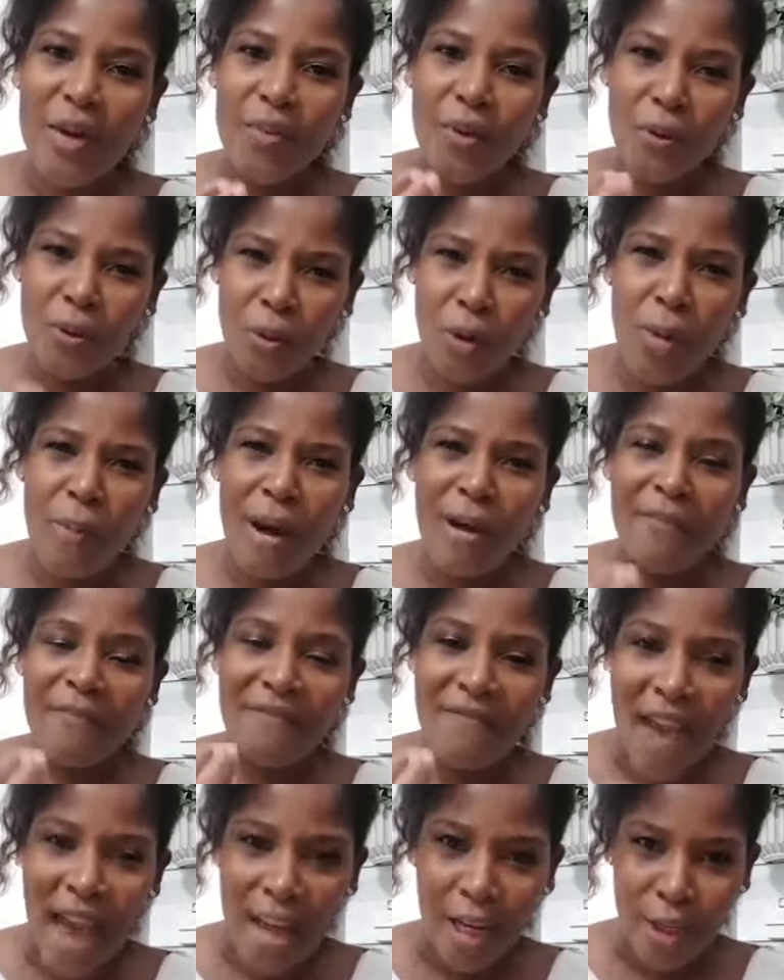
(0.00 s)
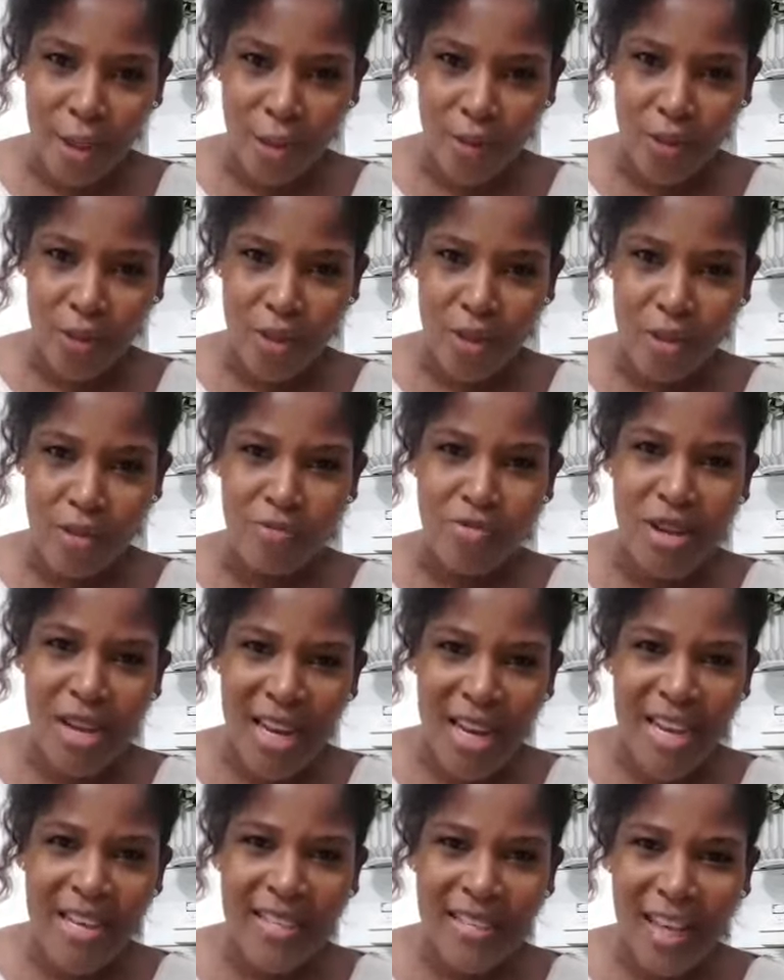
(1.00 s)
when we talk about values,
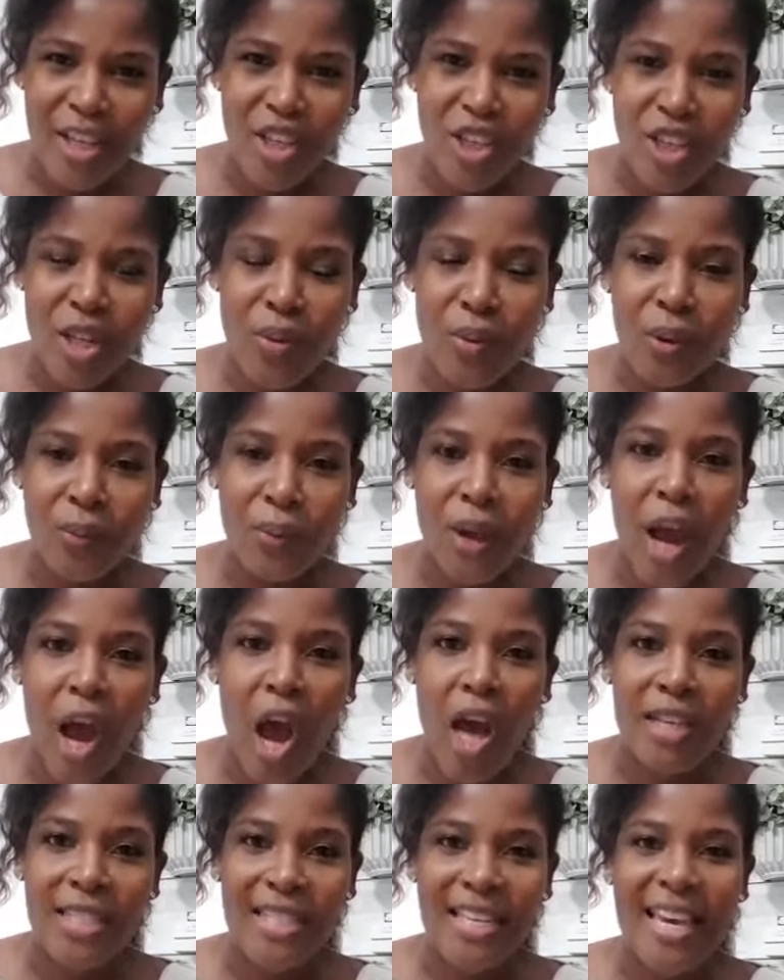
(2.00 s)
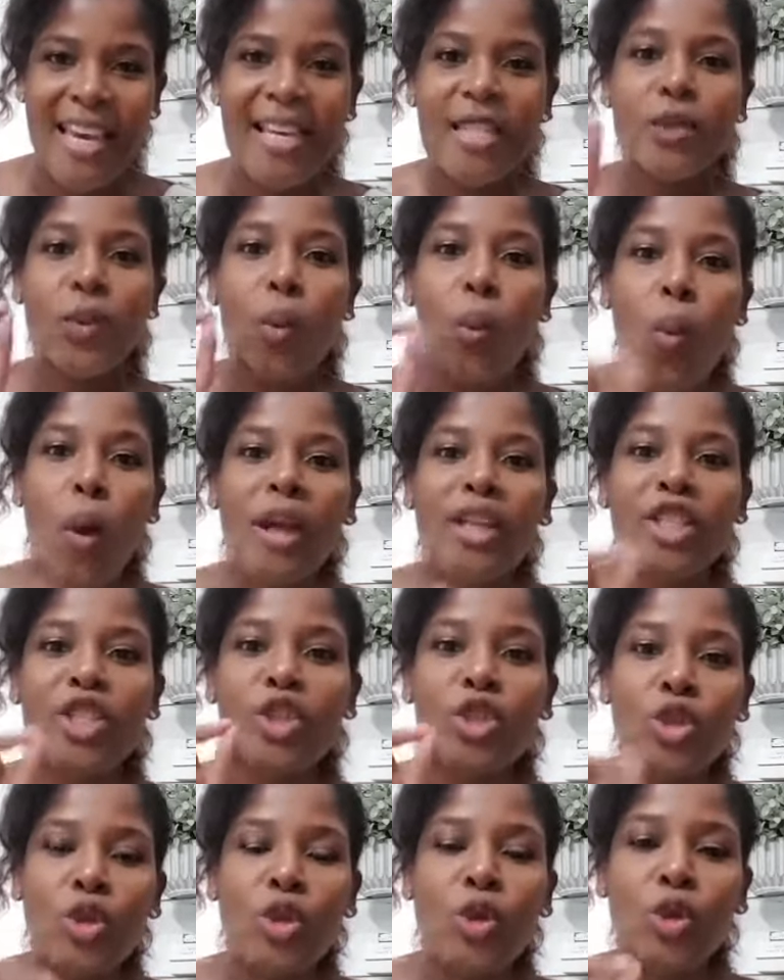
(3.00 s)
really essentially what we're asking is, what
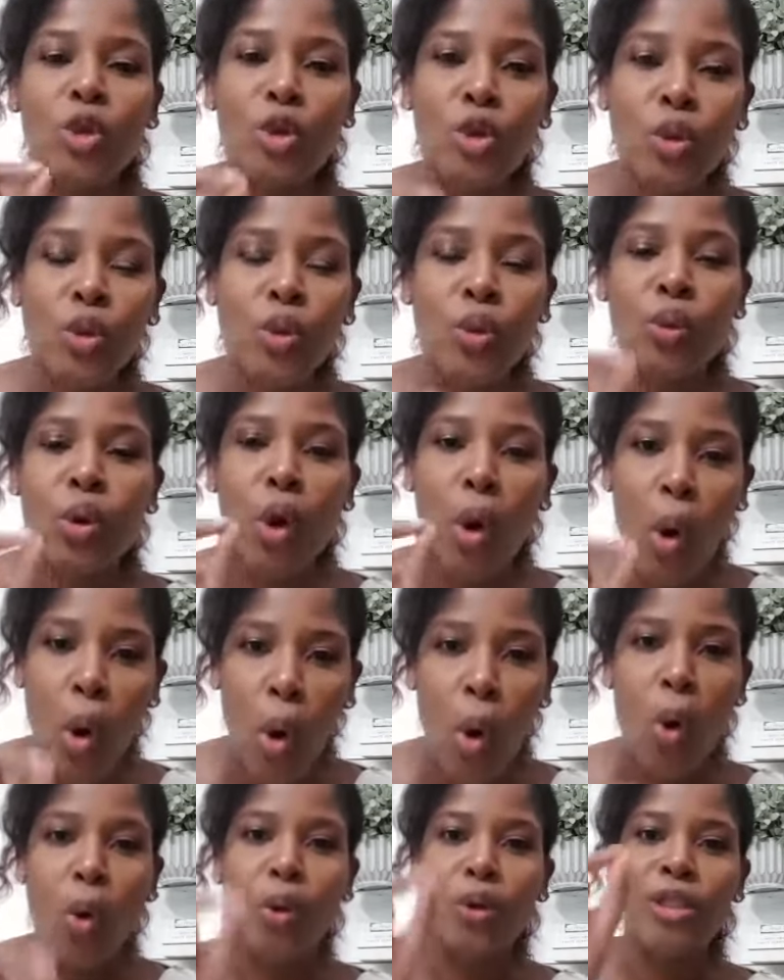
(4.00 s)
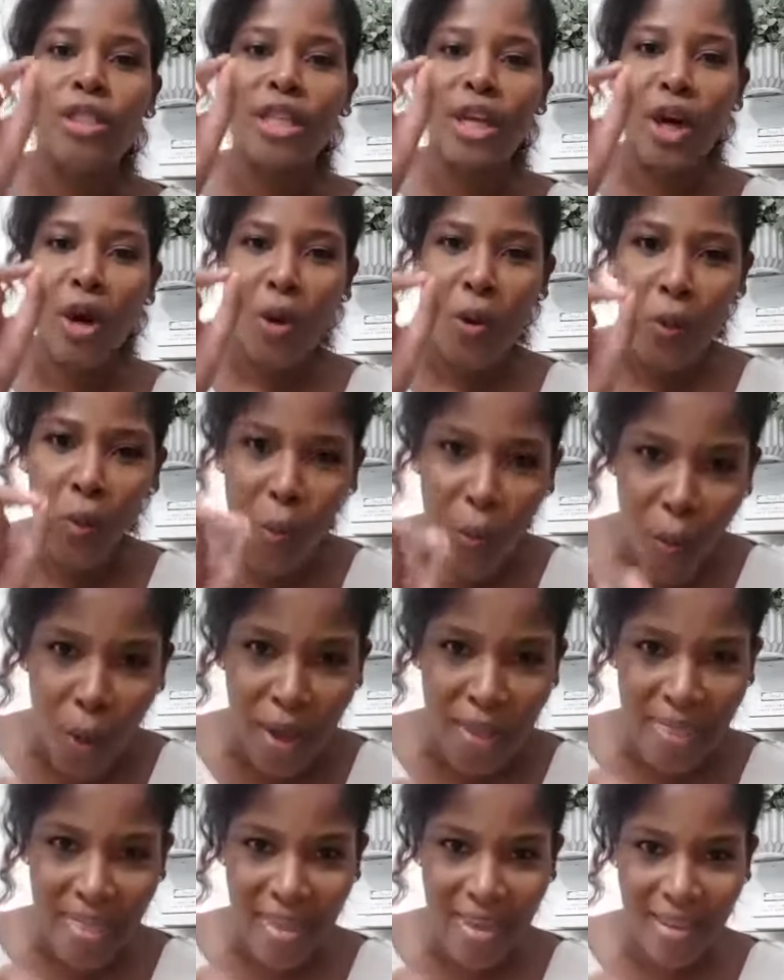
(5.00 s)
do you hold
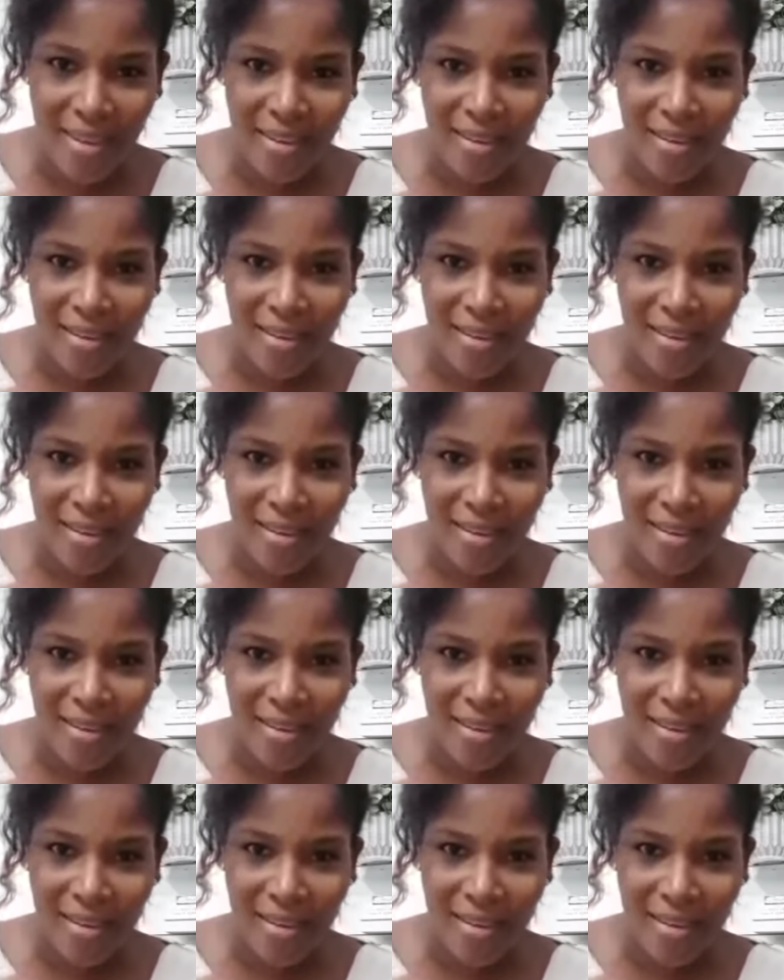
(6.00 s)
worthy?